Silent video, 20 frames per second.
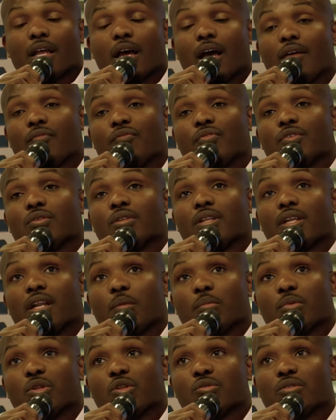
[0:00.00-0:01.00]
I feel that
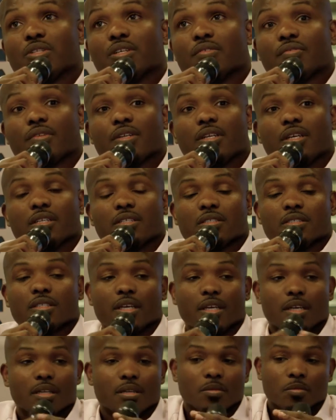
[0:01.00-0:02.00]
I'm a little different at is
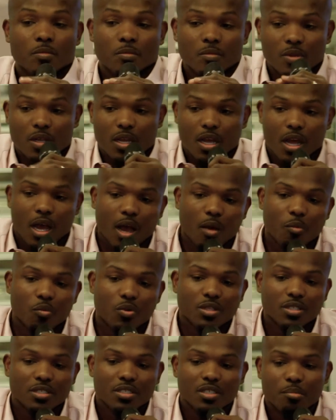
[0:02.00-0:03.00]
that I'm
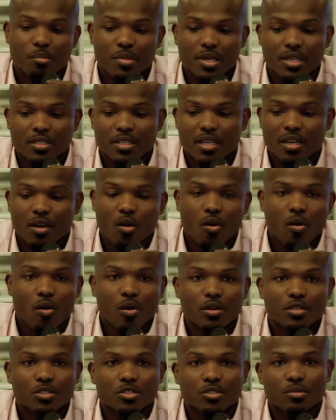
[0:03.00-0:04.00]
willing to make that
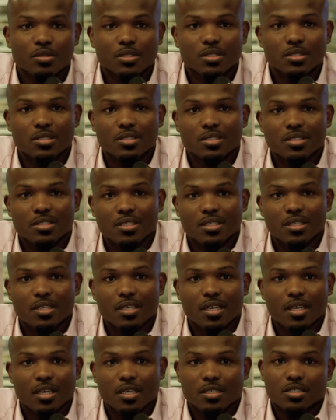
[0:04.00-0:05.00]
hard choice
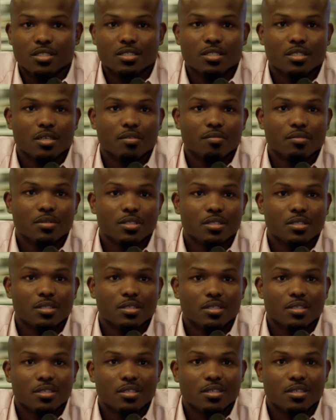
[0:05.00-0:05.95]
and just live with it